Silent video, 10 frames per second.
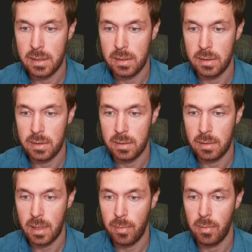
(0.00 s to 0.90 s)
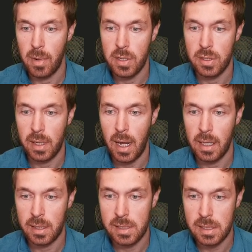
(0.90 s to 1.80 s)
So there's a couple major
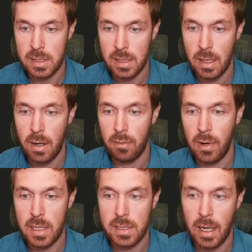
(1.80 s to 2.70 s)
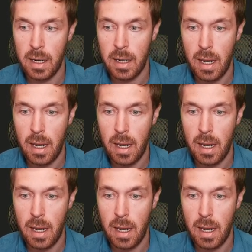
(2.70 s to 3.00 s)
calyxes right there.